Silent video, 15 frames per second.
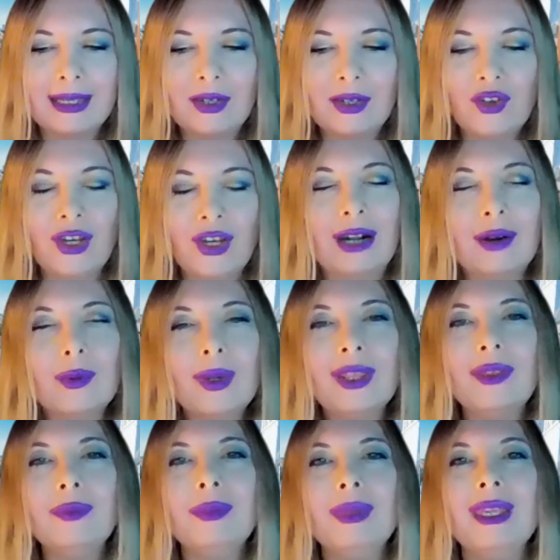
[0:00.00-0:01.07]
share
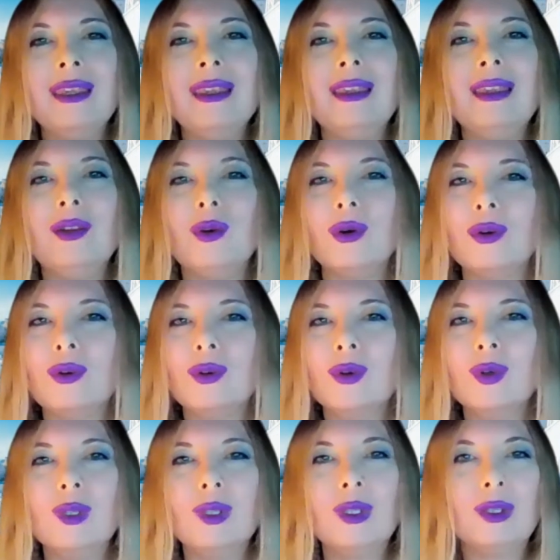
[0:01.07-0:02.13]
with me your
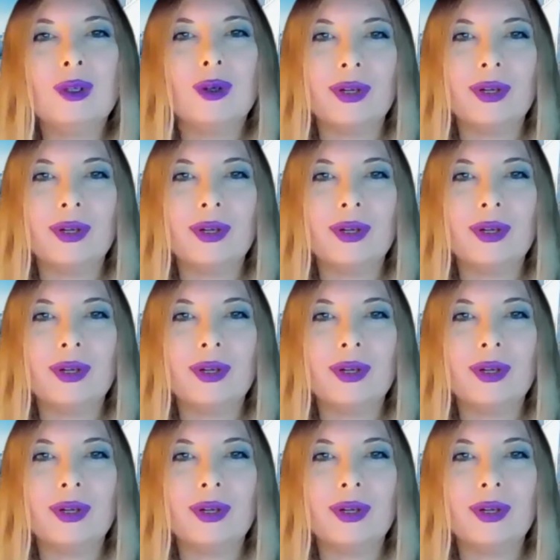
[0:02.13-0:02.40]
Google